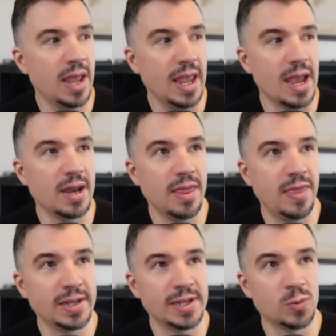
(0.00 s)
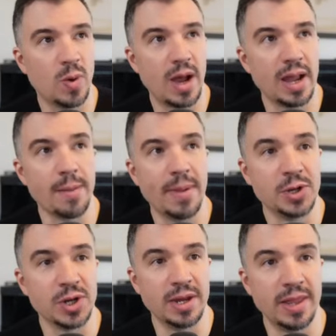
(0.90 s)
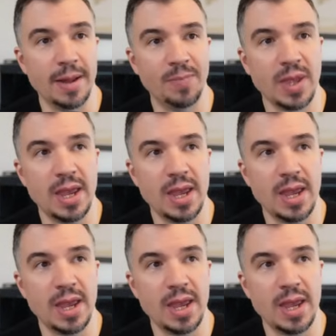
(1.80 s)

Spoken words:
and this is why I mentioned that